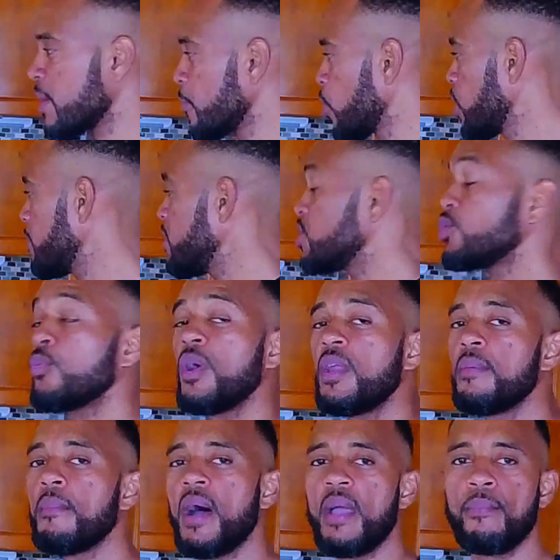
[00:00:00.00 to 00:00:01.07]
I'm going to be
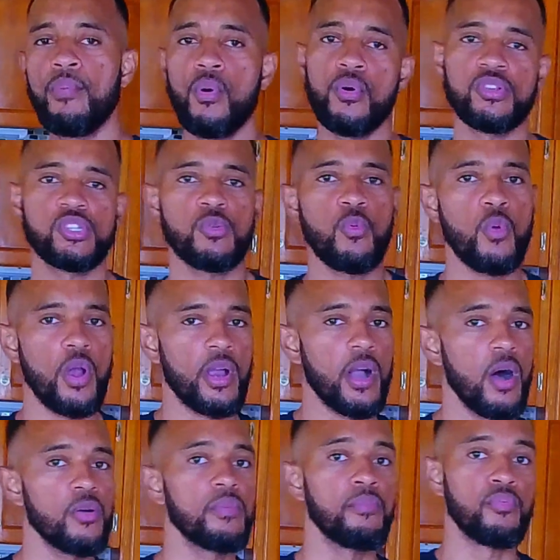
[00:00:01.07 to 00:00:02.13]
doing my
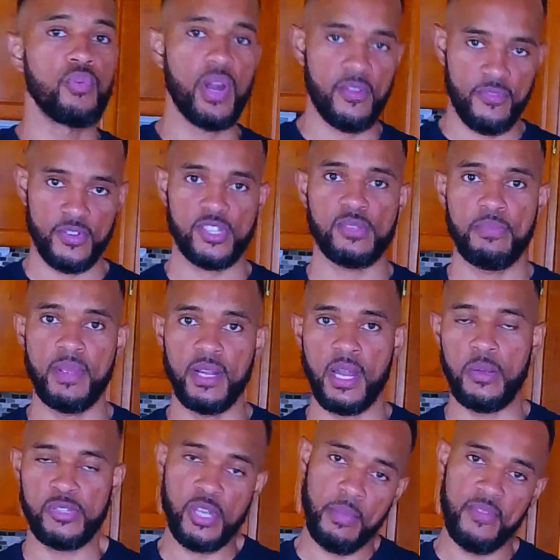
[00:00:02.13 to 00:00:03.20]
post-workout breakfast meal.
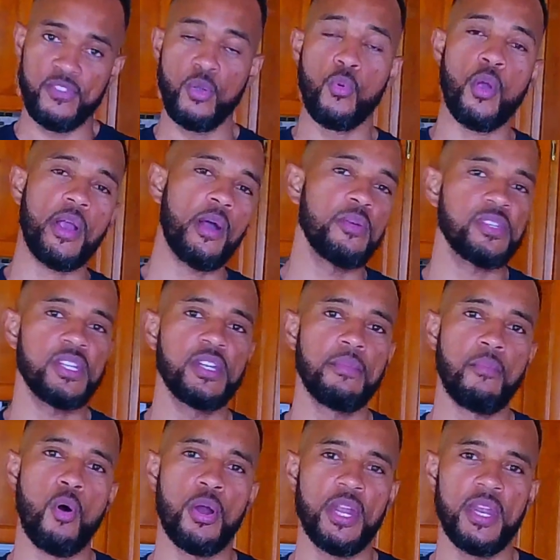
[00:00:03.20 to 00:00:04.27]
Now, some of you work out in the
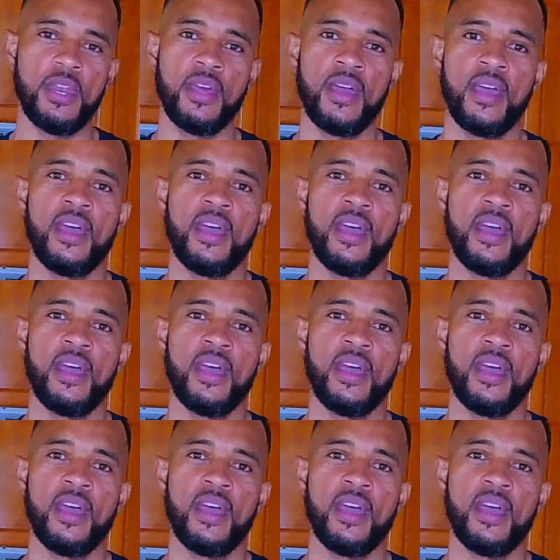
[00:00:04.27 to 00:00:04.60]
morning,